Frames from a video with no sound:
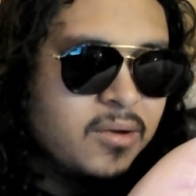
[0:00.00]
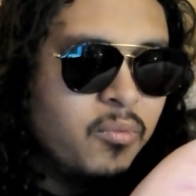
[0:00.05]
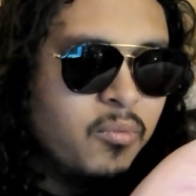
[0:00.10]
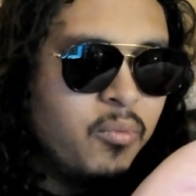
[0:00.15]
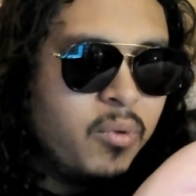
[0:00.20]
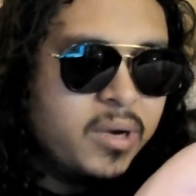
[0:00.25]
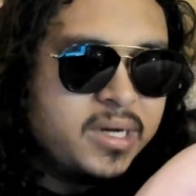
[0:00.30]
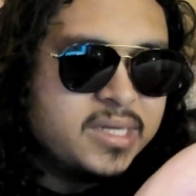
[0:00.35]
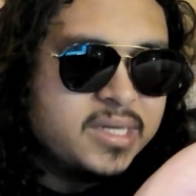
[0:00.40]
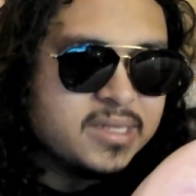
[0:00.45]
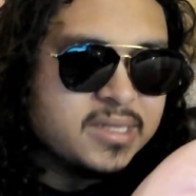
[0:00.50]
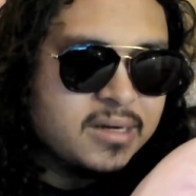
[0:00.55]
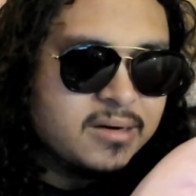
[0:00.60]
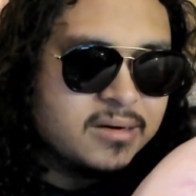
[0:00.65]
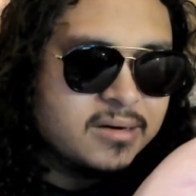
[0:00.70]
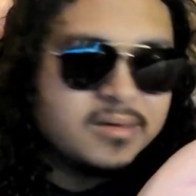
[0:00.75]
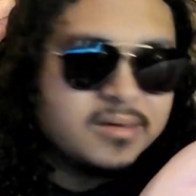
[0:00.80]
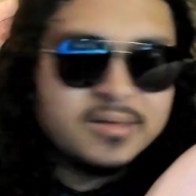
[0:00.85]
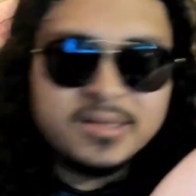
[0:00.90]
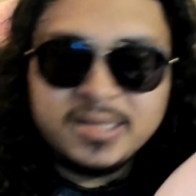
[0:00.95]
What is
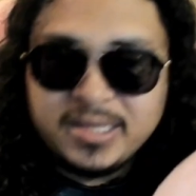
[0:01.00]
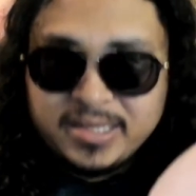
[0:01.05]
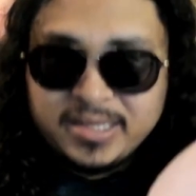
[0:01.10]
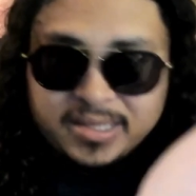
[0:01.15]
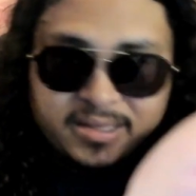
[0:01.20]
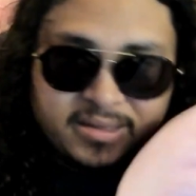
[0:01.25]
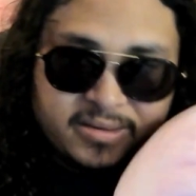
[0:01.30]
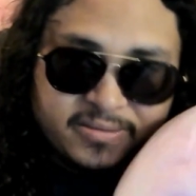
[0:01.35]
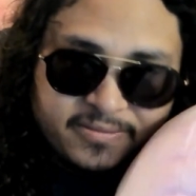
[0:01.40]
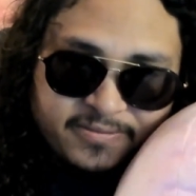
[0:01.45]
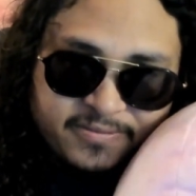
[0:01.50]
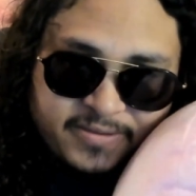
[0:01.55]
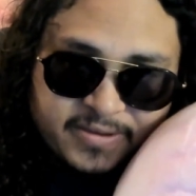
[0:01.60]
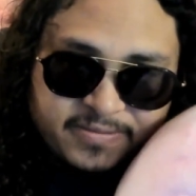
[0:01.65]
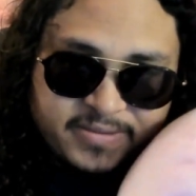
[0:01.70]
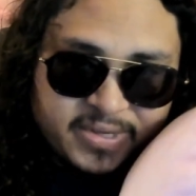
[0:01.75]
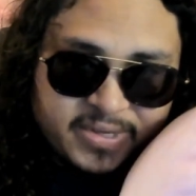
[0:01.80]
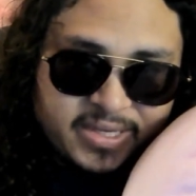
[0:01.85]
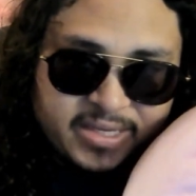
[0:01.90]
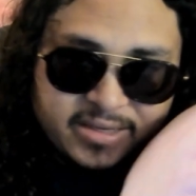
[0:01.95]
art like
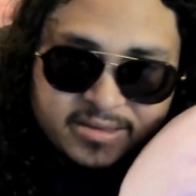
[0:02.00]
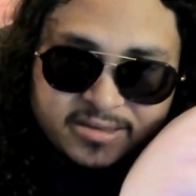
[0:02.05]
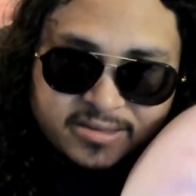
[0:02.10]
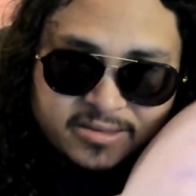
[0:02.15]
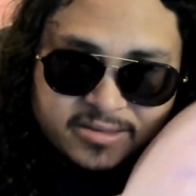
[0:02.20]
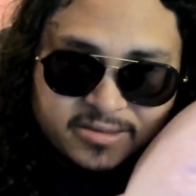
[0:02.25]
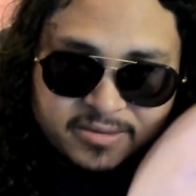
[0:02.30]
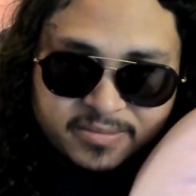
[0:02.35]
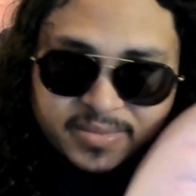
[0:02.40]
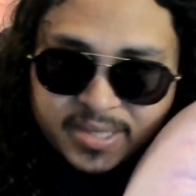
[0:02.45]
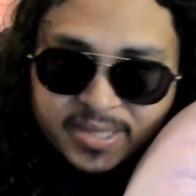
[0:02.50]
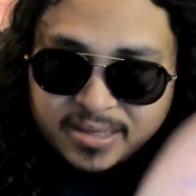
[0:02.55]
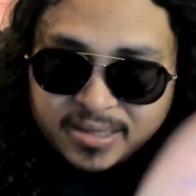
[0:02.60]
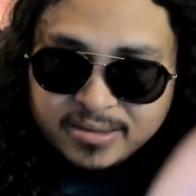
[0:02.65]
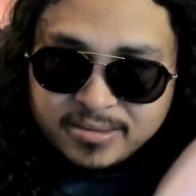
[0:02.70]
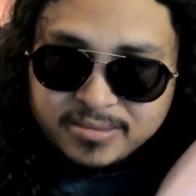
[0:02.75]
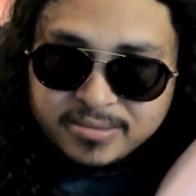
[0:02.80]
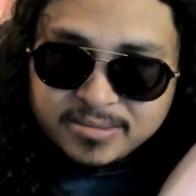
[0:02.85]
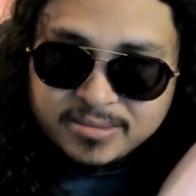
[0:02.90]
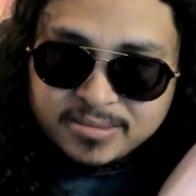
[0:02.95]
50 years from
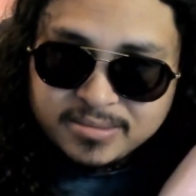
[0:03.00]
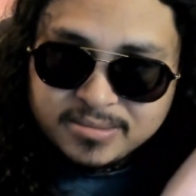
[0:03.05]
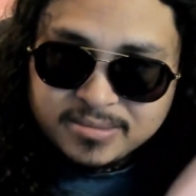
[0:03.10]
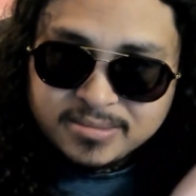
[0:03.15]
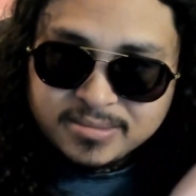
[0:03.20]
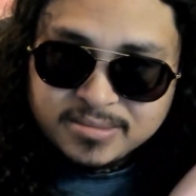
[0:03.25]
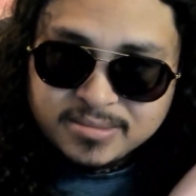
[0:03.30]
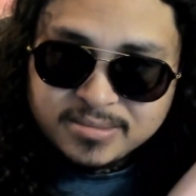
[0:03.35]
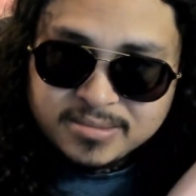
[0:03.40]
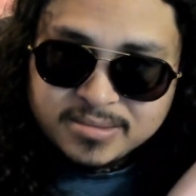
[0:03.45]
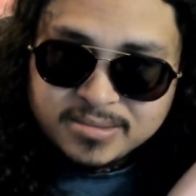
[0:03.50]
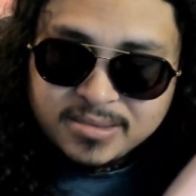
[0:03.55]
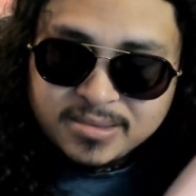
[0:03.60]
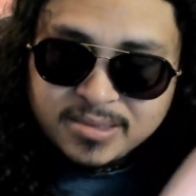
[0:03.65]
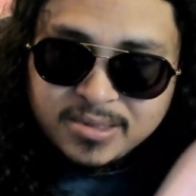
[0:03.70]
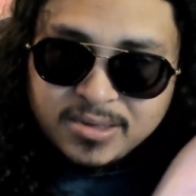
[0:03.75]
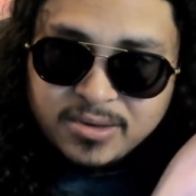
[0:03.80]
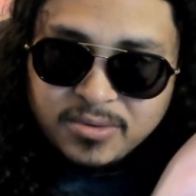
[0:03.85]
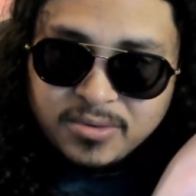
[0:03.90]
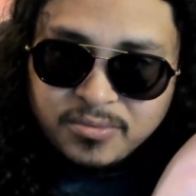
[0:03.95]
now?
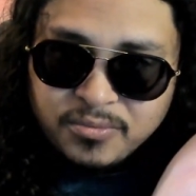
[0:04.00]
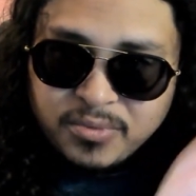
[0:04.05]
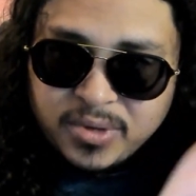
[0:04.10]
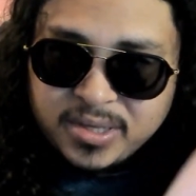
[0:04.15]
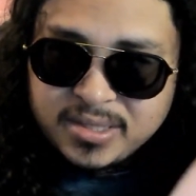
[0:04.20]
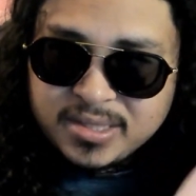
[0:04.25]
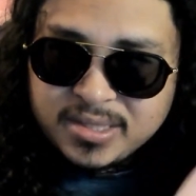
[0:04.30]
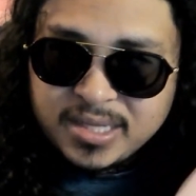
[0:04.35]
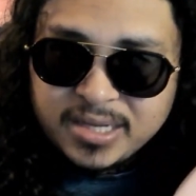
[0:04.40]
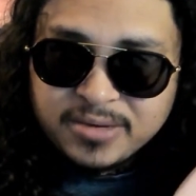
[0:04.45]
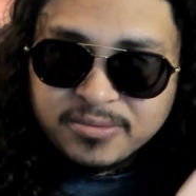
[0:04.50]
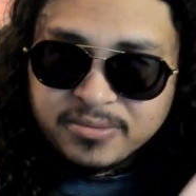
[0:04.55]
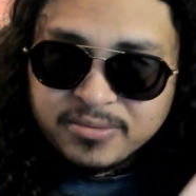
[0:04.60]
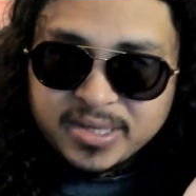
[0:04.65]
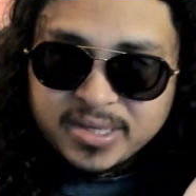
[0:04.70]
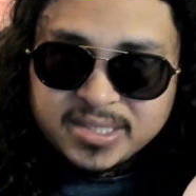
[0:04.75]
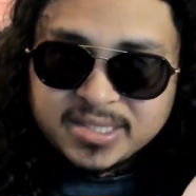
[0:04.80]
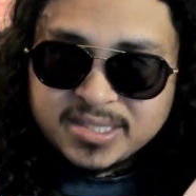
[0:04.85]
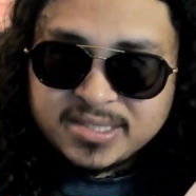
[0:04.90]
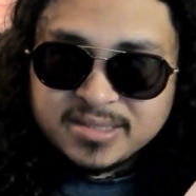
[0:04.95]
What like
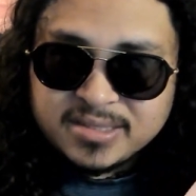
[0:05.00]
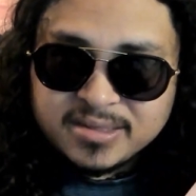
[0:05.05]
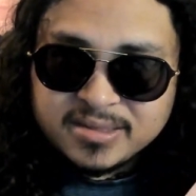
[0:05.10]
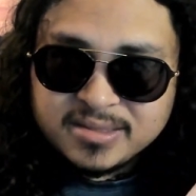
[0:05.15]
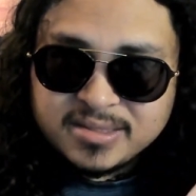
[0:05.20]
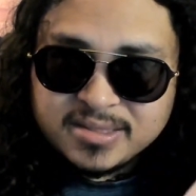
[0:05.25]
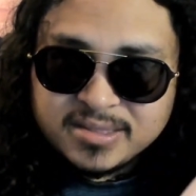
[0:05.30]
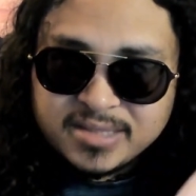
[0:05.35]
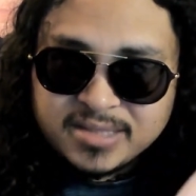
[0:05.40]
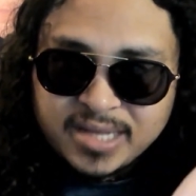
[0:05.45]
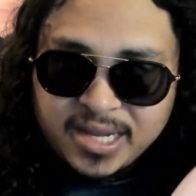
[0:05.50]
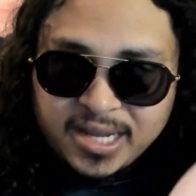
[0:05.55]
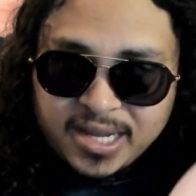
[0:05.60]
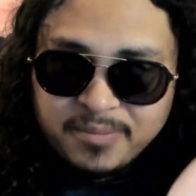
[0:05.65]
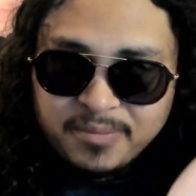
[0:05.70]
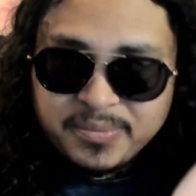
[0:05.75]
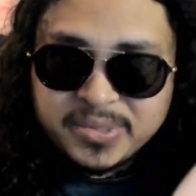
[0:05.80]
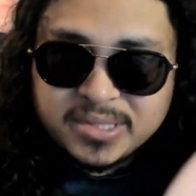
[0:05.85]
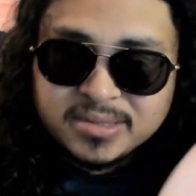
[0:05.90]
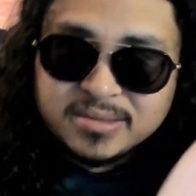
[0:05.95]
renaissances happen?